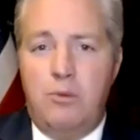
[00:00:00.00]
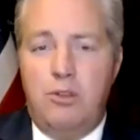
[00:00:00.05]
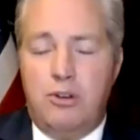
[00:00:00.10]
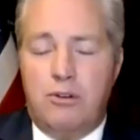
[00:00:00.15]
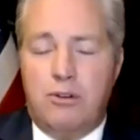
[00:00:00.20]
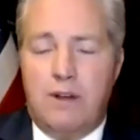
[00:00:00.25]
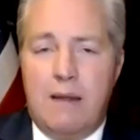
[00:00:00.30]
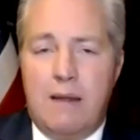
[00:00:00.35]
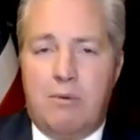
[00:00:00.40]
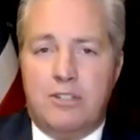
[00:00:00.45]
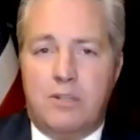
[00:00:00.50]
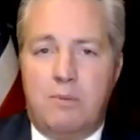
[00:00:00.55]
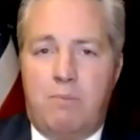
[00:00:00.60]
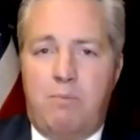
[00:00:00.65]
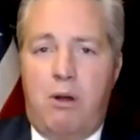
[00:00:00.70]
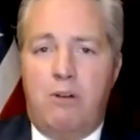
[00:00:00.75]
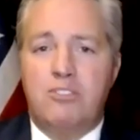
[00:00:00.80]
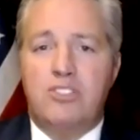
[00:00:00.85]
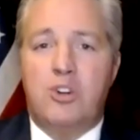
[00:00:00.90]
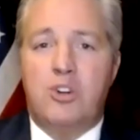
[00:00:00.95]
you're able to
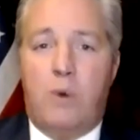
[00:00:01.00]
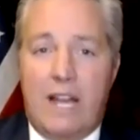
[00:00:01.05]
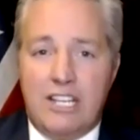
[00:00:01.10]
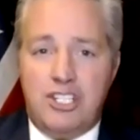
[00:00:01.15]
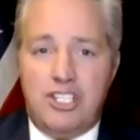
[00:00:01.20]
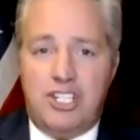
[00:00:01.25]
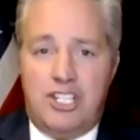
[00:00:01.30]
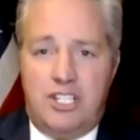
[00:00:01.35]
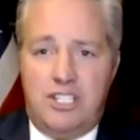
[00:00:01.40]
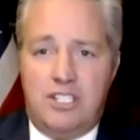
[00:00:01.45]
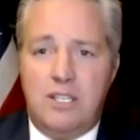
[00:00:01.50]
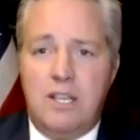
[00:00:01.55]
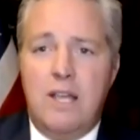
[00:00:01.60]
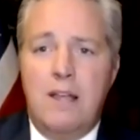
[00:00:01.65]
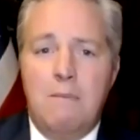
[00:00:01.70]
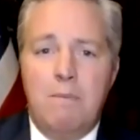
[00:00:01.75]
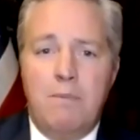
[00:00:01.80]
post questions